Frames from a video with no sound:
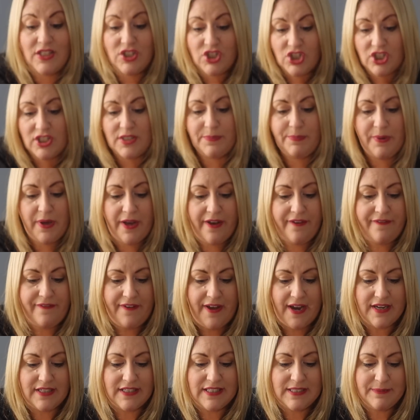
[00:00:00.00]
are just
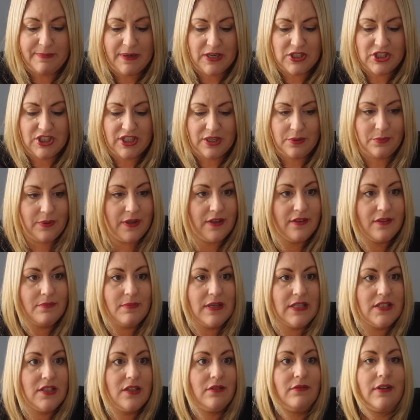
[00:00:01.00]
perfect, especially with
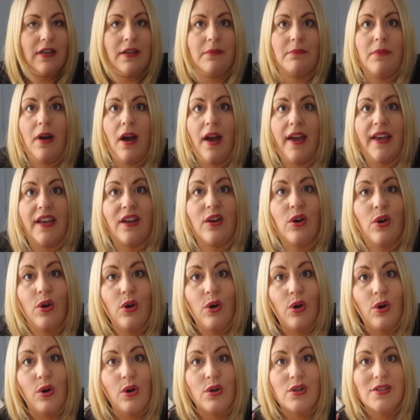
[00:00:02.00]
me doing my
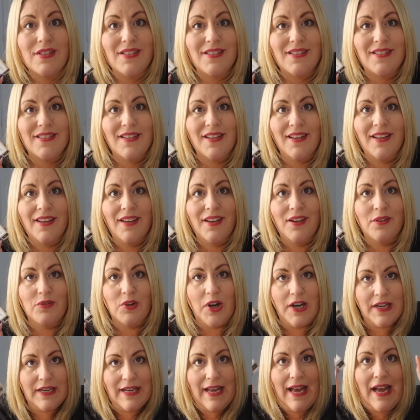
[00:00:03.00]
course
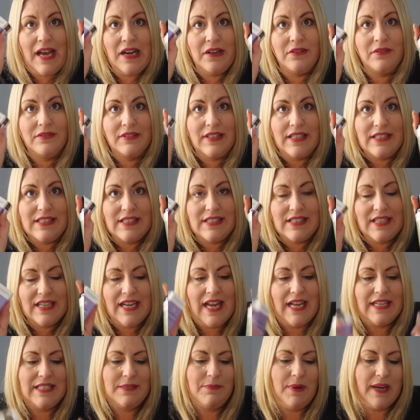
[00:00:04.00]
right now. This is going
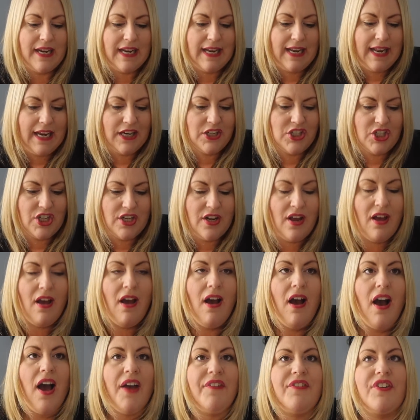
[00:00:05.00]
to add to my collection.
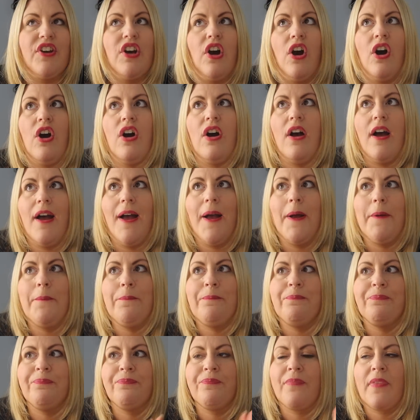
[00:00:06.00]
I've got
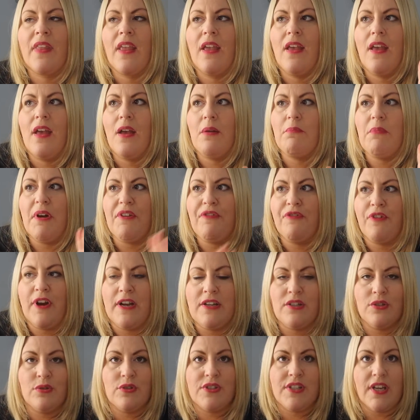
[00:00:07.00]
my
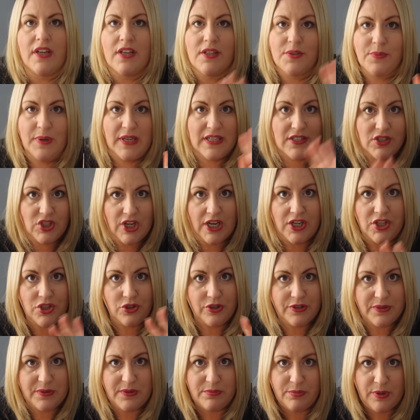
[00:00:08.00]
friend also, because we exchanged
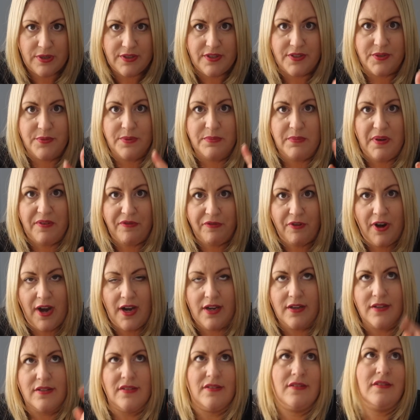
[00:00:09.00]
Christmas presents with my
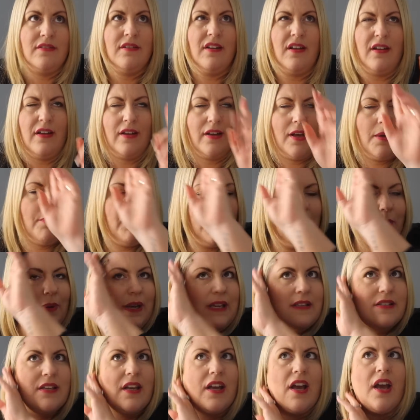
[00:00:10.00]
friend a couple of
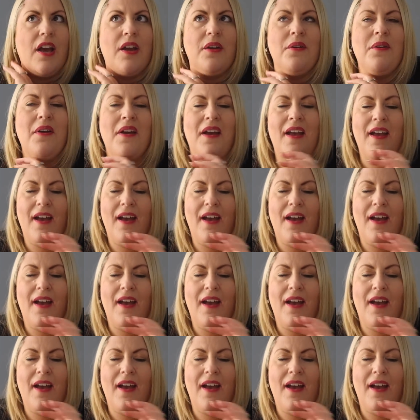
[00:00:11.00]
weeks ago.